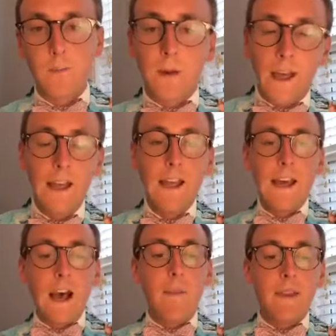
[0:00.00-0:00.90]
But
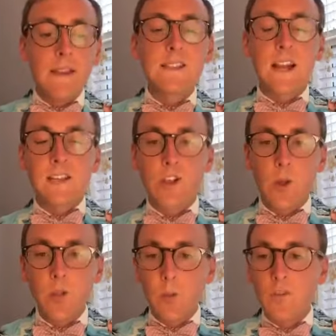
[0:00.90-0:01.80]
um, it is nice to know
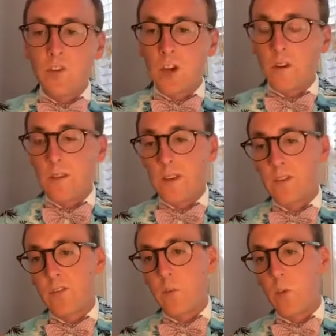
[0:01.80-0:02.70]
that we've shared
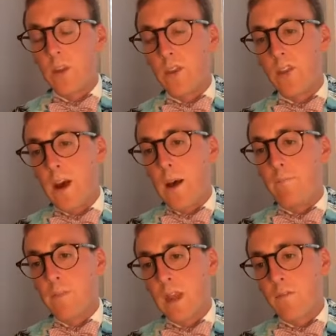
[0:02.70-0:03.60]
this with
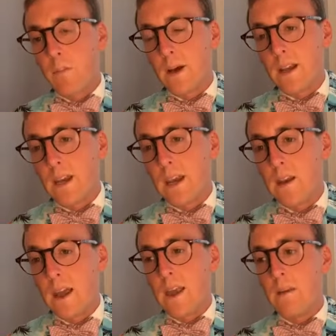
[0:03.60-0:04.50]
um, everybody
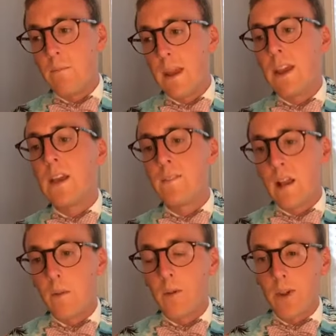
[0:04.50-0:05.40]
and, and making it
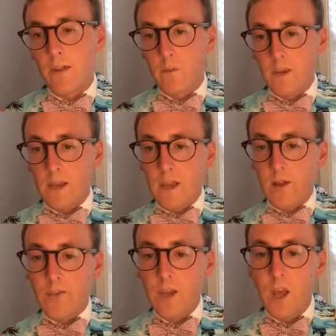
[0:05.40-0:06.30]
available to everybody
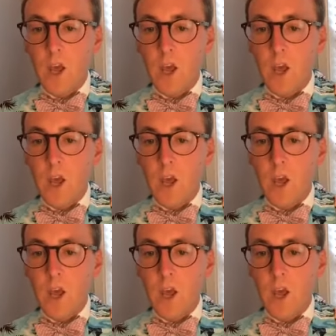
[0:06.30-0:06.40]
else